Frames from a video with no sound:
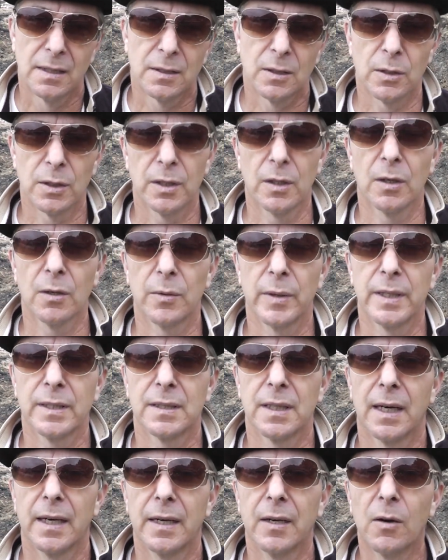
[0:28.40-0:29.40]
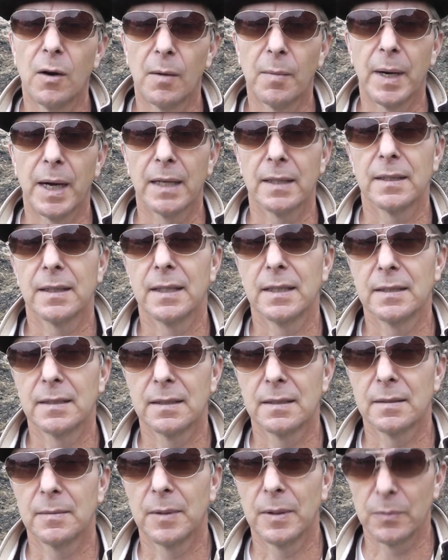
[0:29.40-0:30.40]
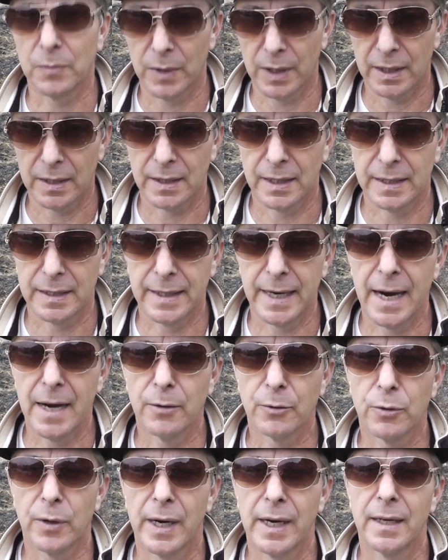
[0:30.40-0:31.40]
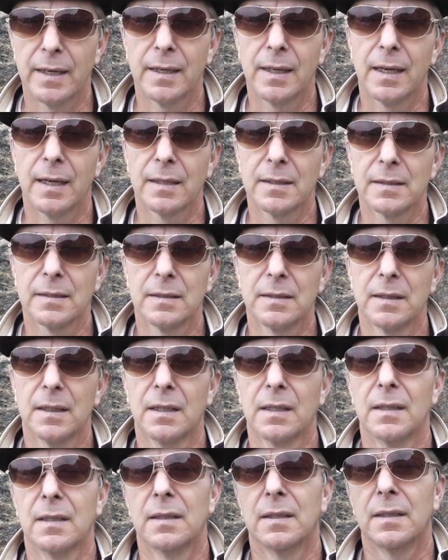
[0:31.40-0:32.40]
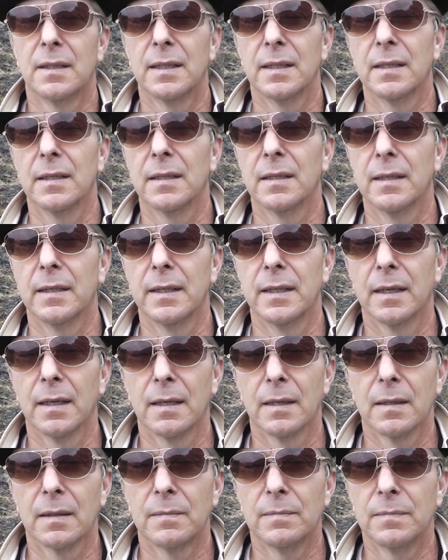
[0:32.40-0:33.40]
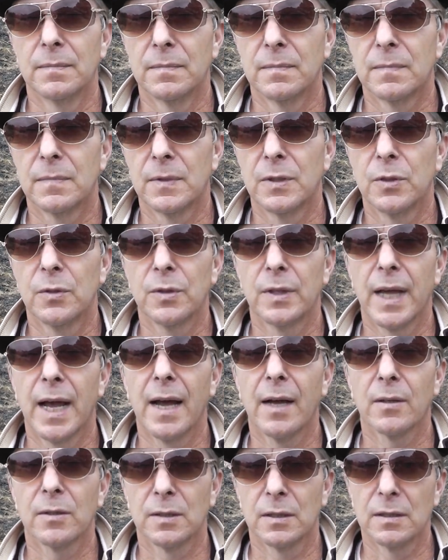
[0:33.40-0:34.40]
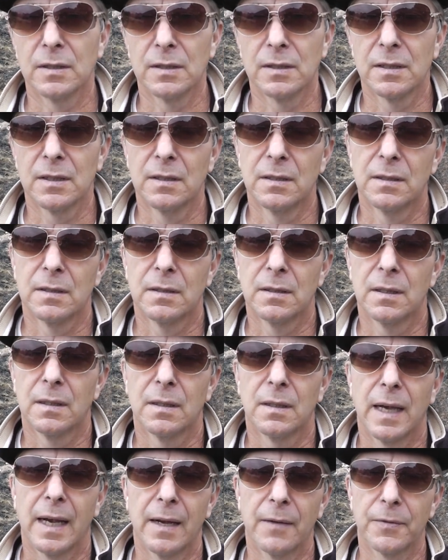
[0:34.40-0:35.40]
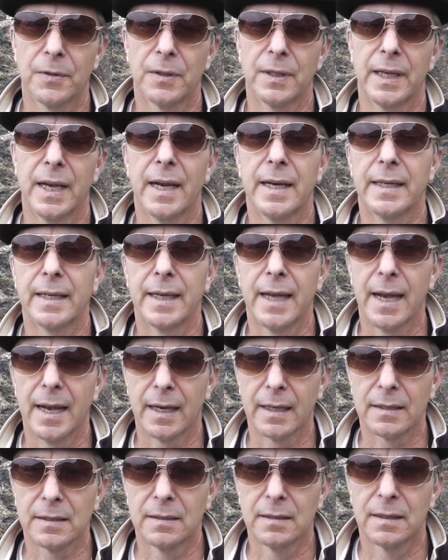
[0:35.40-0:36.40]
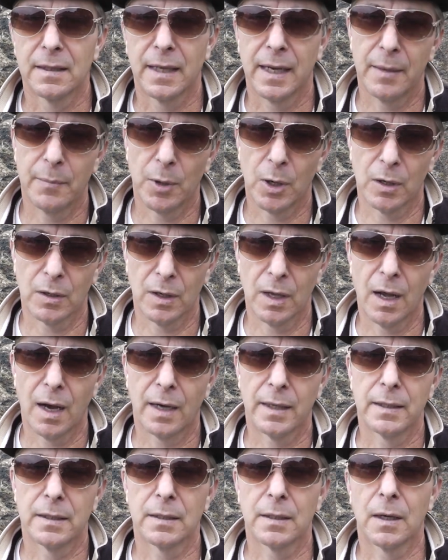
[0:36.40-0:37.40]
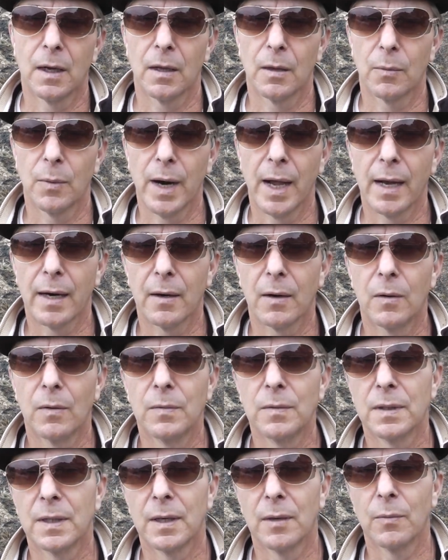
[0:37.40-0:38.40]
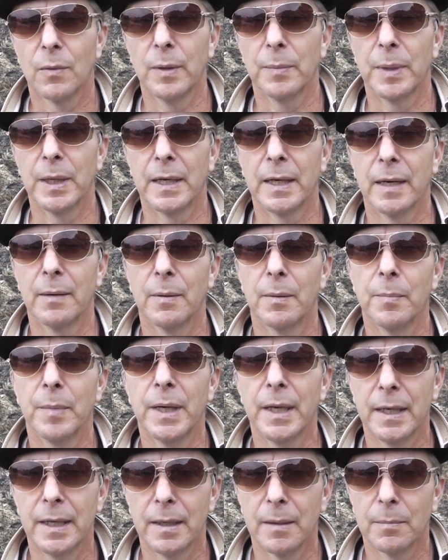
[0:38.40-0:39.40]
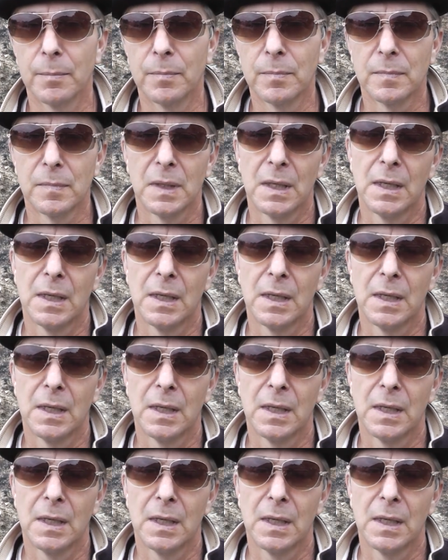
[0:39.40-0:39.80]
So the only reason I know about these is that they downgraded us in the 2000s after the ADX came online in Colorado, and we became a medium